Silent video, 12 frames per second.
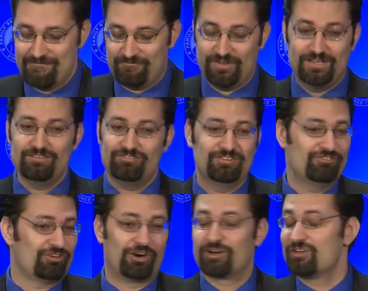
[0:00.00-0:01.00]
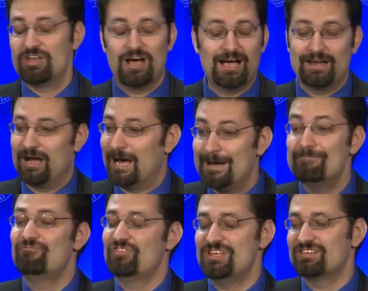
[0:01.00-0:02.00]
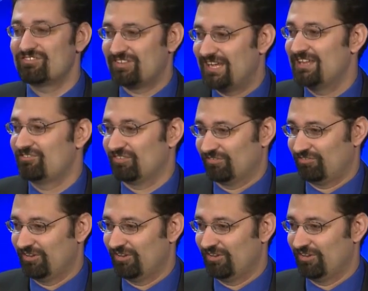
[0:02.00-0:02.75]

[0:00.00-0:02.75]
fetuses are not obvious cases